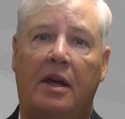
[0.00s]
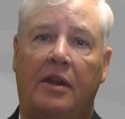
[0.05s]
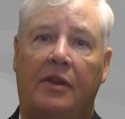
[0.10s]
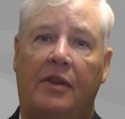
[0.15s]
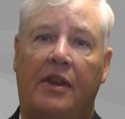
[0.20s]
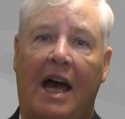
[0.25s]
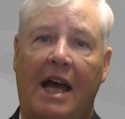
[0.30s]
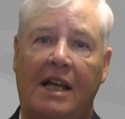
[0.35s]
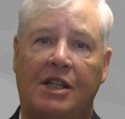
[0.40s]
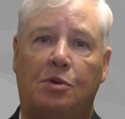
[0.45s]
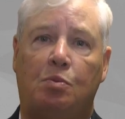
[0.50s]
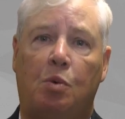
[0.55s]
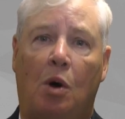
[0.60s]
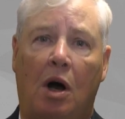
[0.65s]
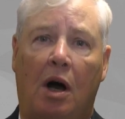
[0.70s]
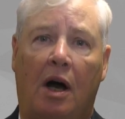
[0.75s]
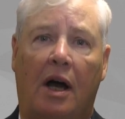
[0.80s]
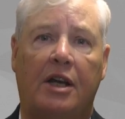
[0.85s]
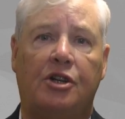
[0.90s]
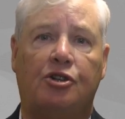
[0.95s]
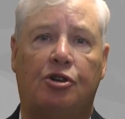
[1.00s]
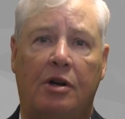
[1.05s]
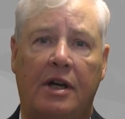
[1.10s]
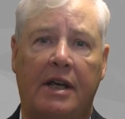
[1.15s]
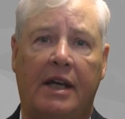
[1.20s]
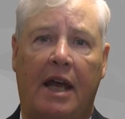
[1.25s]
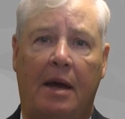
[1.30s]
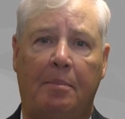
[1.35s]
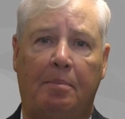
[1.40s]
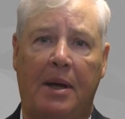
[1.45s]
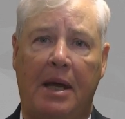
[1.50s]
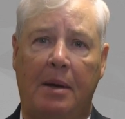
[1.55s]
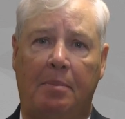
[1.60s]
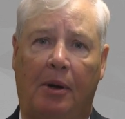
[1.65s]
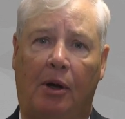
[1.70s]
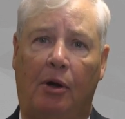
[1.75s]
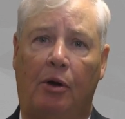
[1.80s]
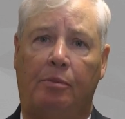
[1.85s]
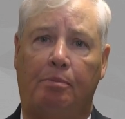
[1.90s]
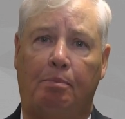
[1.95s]
That's why try and get
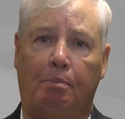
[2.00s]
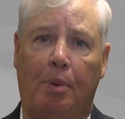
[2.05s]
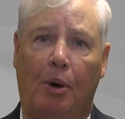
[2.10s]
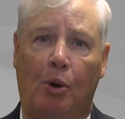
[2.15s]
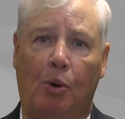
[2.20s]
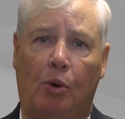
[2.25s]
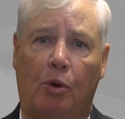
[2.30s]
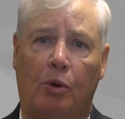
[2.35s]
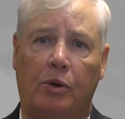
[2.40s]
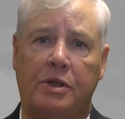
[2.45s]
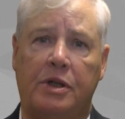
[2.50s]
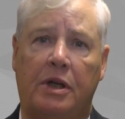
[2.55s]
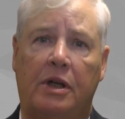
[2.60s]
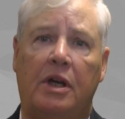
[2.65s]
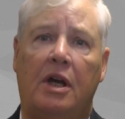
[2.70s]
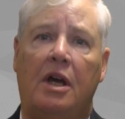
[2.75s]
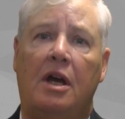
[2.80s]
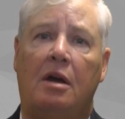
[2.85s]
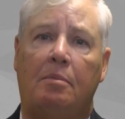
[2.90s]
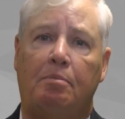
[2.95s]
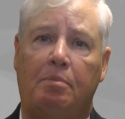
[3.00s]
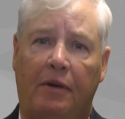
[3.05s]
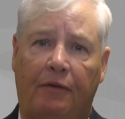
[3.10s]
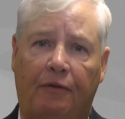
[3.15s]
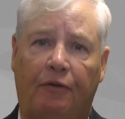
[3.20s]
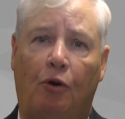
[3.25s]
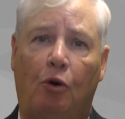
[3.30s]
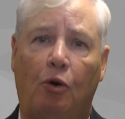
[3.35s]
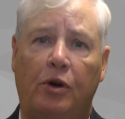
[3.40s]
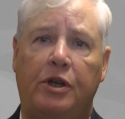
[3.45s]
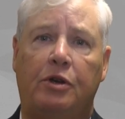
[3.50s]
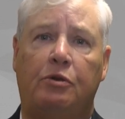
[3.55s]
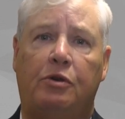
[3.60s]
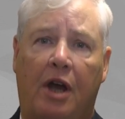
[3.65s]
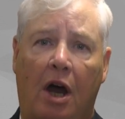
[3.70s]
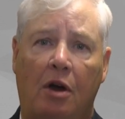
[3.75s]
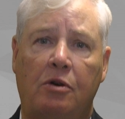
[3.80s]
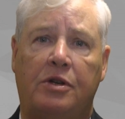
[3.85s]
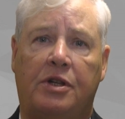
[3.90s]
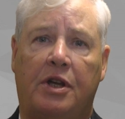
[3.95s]
people on board before you
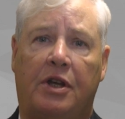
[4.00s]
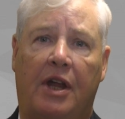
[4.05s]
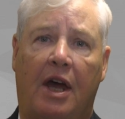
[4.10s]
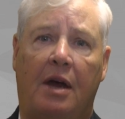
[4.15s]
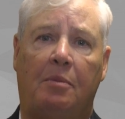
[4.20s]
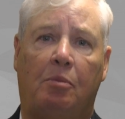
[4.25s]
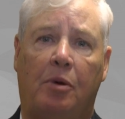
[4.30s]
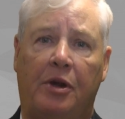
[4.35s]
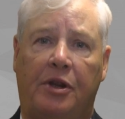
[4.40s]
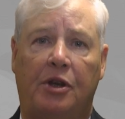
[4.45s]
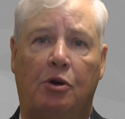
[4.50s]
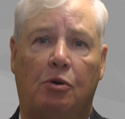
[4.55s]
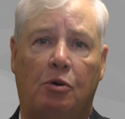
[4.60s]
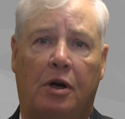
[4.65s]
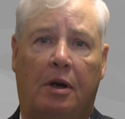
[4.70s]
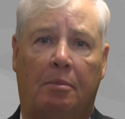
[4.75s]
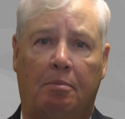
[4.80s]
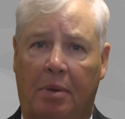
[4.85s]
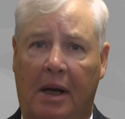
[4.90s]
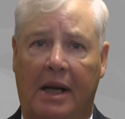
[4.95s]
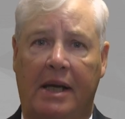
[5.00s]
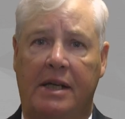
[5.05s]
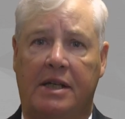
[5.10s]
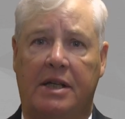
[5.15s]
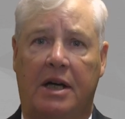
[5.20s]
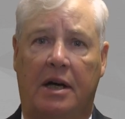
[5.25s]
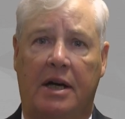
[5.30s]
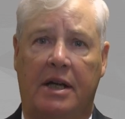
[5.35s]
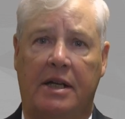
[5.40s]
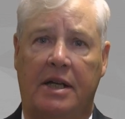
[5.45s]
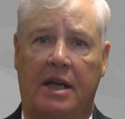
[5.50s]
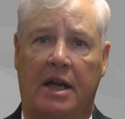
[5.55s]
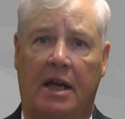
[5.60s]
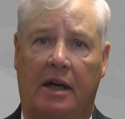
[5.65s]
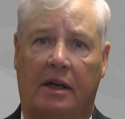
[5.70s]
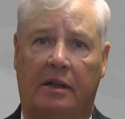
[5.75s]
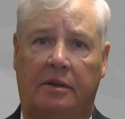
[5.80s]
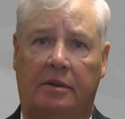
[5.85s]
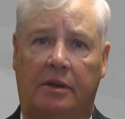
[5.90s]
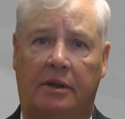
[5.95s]
go to them with your complete
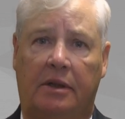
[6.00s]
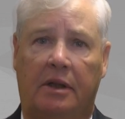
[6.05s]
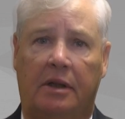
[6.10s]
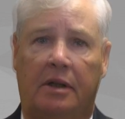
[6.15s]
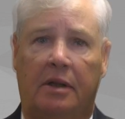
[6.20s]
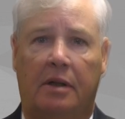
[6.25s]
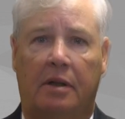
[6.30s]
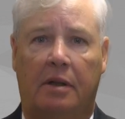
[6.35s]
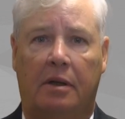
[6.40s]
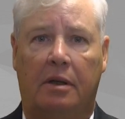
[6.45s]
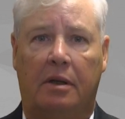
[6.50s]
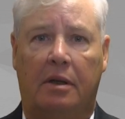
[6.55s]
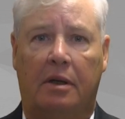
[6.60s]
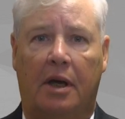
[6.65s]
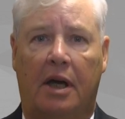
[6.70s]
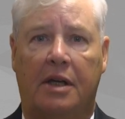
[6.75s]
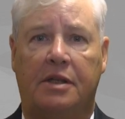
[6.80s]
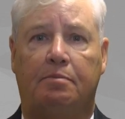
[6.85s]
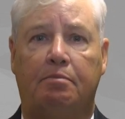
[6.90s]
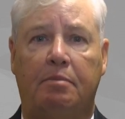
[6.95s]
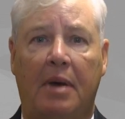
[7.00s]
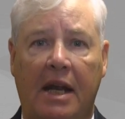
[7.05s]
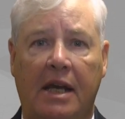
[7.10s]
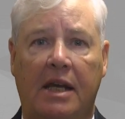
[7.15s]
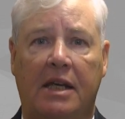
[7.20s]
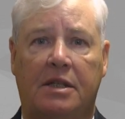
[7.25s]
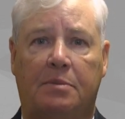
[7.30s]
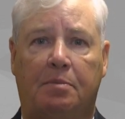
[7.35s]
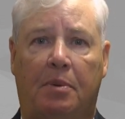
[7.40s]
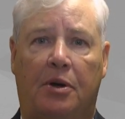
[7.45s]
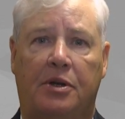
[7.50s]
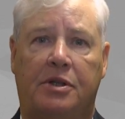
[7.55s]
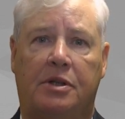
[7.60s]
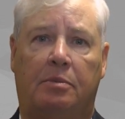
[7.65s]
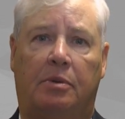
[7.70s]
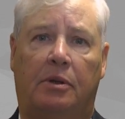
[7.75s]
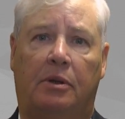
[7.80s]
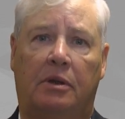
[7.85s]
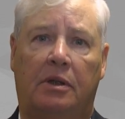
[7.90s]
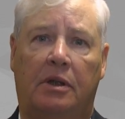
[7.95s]
idea. As many as
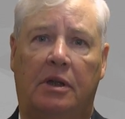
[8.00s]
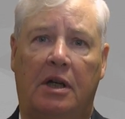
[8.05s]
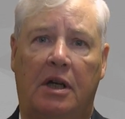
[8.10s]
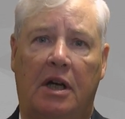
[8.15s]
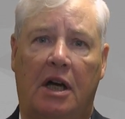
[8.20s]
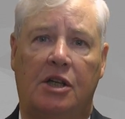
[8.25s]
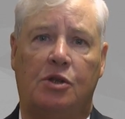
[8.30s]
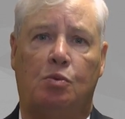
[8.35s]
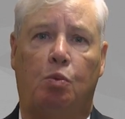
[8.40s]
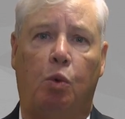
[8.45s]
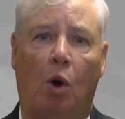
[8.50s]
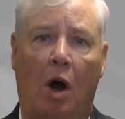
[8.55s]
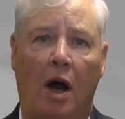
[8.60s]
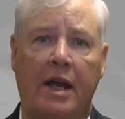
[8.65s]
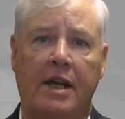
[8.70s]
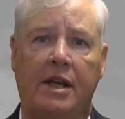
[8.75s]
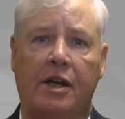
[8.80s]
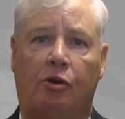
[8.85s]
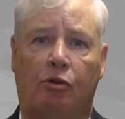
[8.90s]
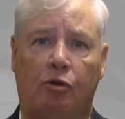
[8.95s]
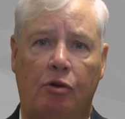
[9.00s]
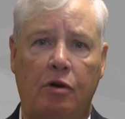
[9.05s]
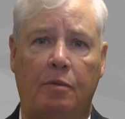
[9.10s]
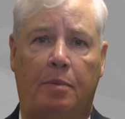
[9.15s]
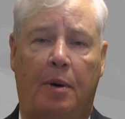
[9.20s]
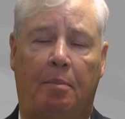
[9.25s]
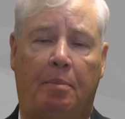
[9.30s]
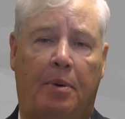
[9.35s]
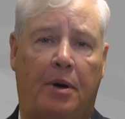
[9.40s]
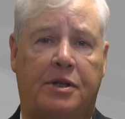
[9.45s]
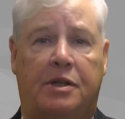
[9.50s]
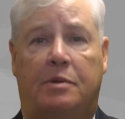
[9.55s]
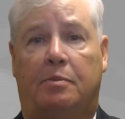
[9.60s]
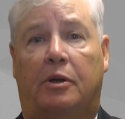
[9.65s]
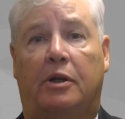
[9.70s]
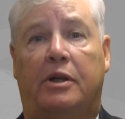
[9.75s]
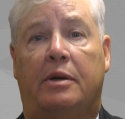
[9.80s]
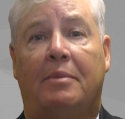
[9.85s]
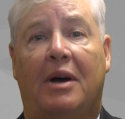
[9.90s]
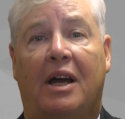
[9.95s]
possible, as wide a group as
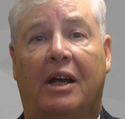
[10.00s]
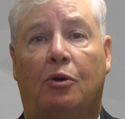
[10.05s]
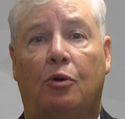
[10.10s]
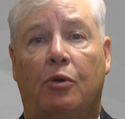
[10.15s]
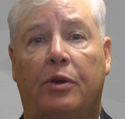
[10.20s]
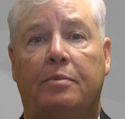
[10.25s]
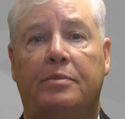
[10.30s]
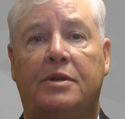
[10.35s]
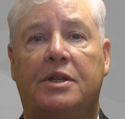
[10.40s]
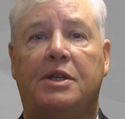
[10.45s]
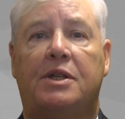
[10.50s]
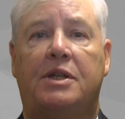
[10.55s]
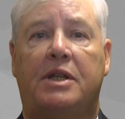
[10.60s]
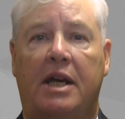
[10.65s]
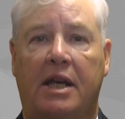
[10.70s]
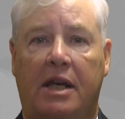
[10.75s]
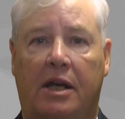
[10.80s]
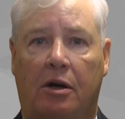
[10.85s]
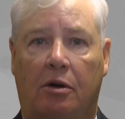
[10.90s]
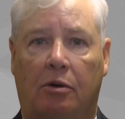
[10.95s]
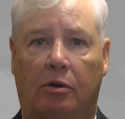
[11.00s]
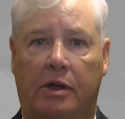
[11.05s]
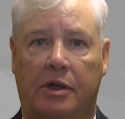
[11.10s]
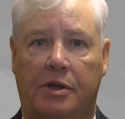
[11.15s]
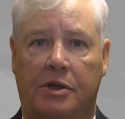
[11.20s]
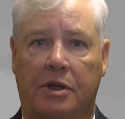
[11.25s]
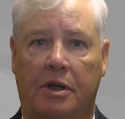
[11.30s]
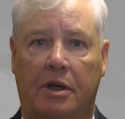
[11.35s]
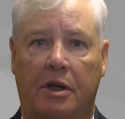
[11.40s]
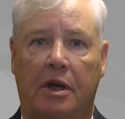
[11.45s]
possible, you might call them stakeholders.